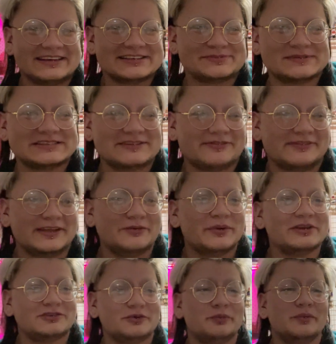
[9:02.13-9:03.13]
specifically
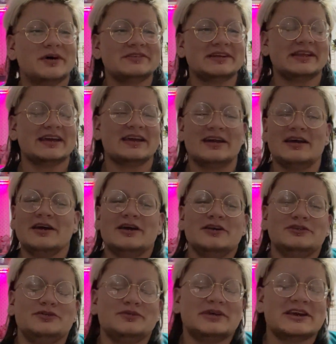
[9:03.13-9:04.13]
went to one that
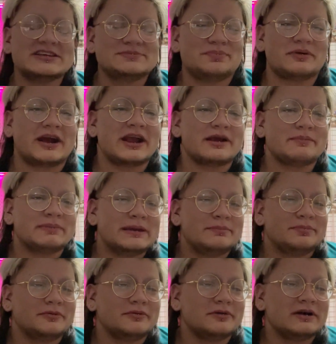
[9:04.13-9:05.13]
2 days prior
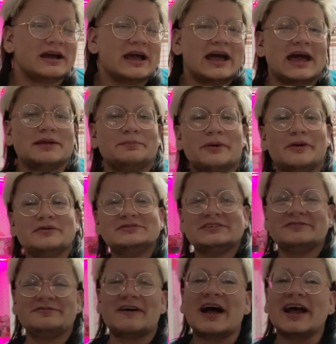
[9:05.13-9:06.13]
people had
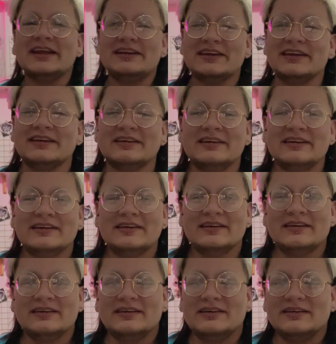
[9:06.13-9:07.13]
posted finding
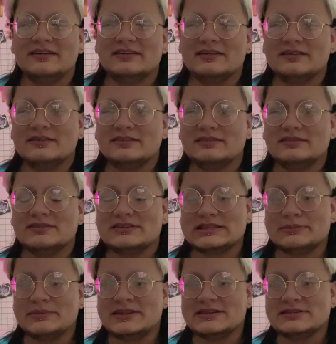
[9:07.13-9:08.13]

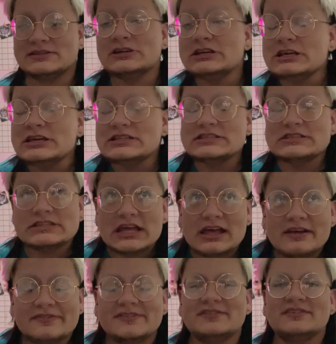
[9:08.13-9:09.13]
some of these good
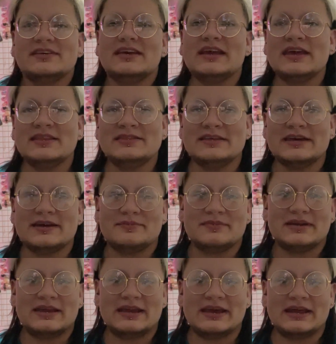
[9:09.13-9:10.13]
stuffs in
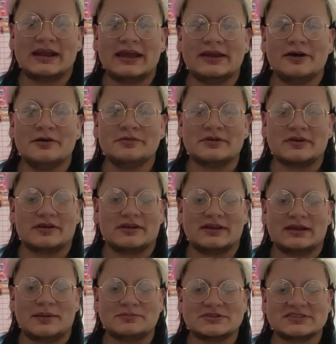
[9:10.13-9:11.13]
them, and I go there
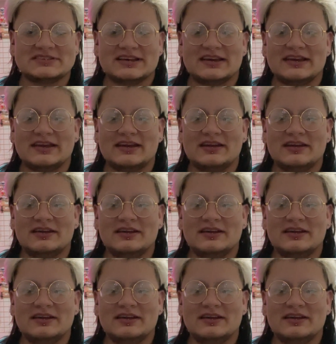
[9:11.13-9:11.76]
and I'm just like,